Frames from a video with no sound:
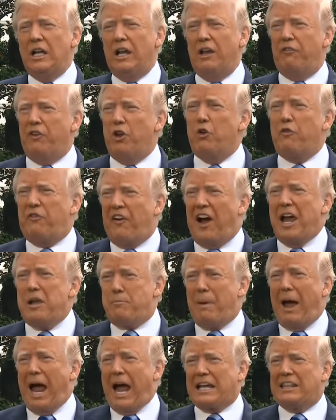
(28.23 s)
if you fight
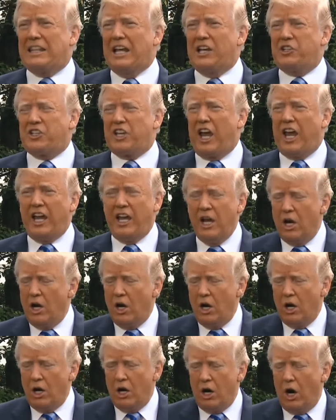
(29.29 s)
back, they say,
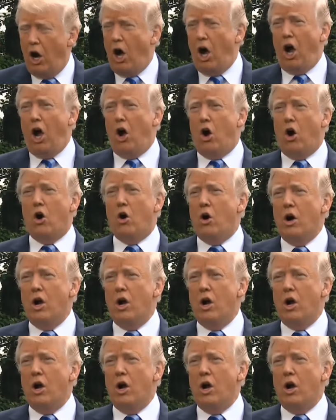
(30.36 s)
oh,